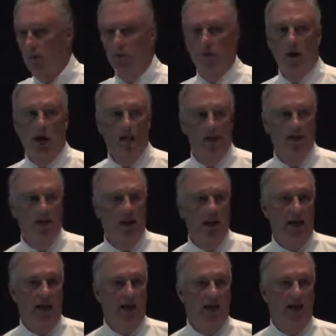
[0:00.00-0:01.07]
We're not
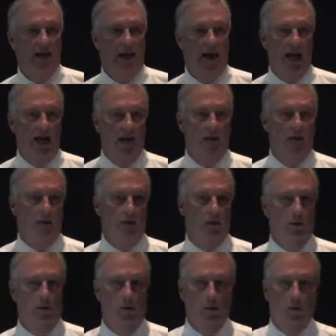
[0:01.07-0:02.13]
saying
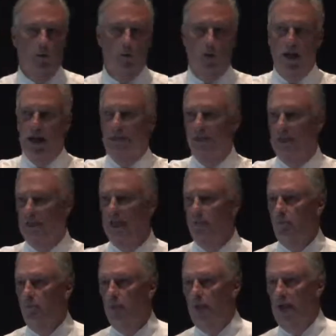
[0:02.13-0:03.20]
that we as the
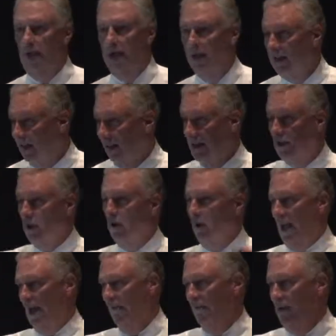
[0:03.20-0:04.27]
implant can do
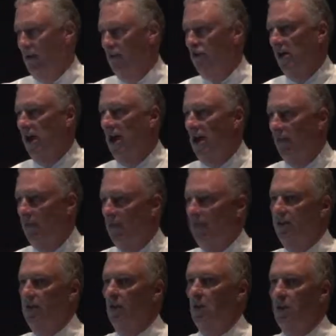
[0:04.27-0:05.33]
every job
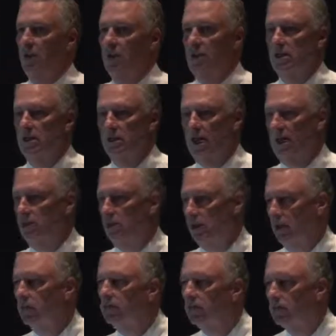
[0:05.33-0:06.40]
that the
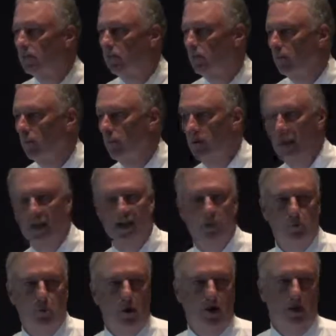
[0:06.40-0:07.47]
organization
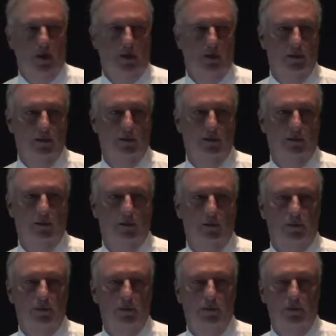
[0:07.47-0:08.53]
needs printing.
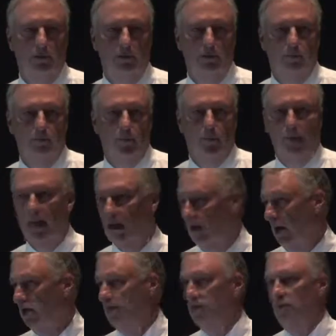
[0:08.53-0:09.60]
There
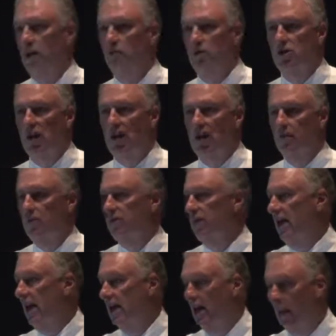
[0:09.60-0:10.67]
are some jobs
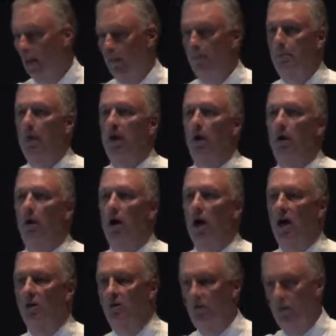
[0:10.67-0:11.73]
that are better
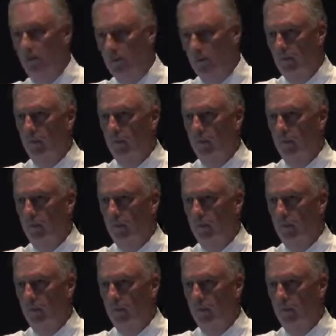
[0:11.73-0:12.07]
off